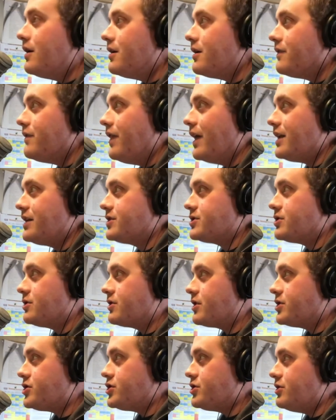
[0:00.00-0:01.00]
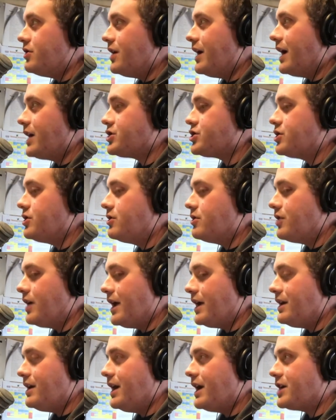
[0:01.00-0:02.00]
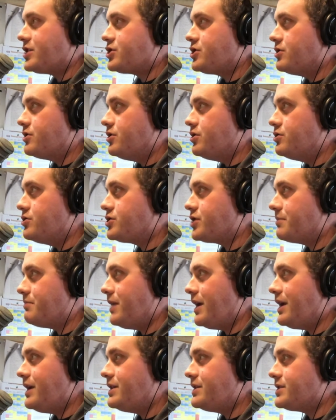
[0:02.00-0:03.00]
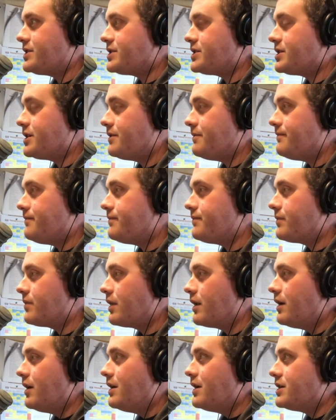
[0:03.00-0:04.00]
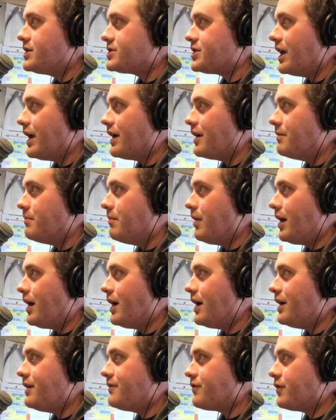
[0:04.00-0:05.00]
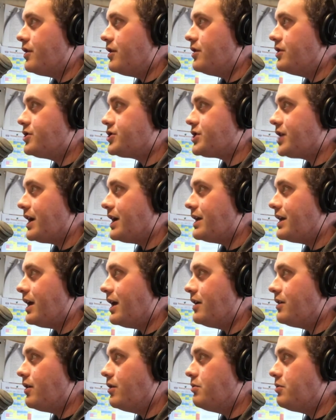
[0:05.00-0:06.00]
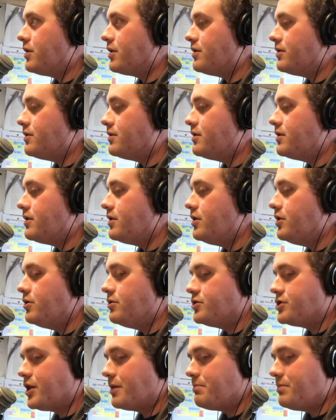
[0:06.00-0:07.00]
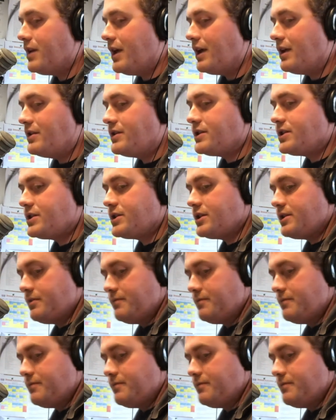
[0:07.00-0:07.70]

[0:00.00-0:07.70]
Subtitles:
That is a look at your international and national news updates. Stand by for your state and local news updates.